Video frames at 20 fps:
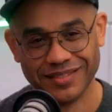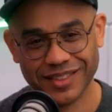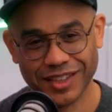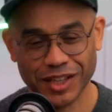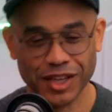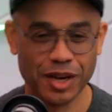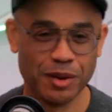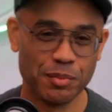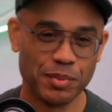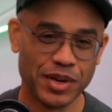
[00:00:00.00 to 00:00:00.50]

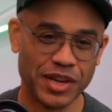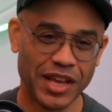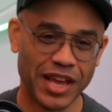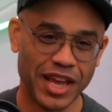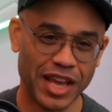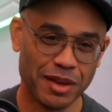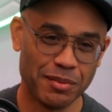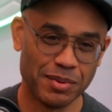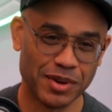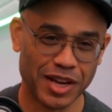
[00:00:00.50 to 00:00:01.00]
And company
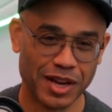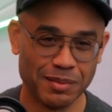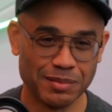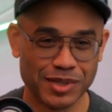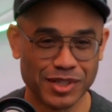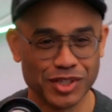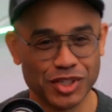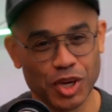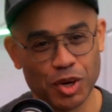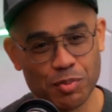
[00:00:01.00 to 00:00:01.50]
A becomes
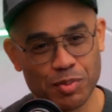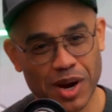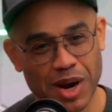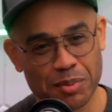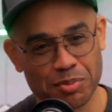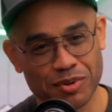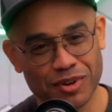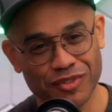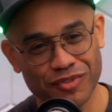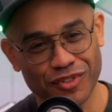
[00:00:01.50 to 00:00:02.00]
a soap
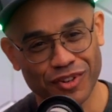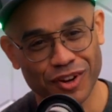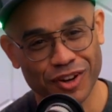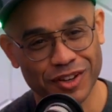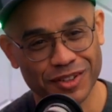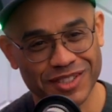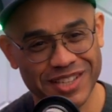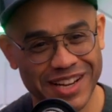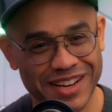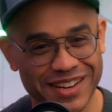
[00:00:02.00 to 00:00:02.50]
opera
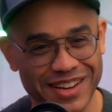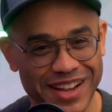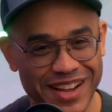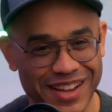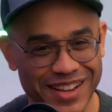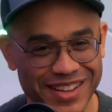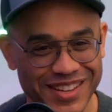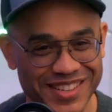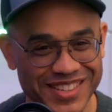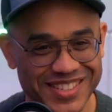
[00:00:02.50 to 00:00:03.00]
for 10
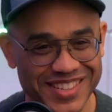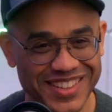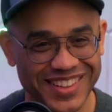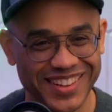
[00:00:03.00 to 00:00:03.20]
days.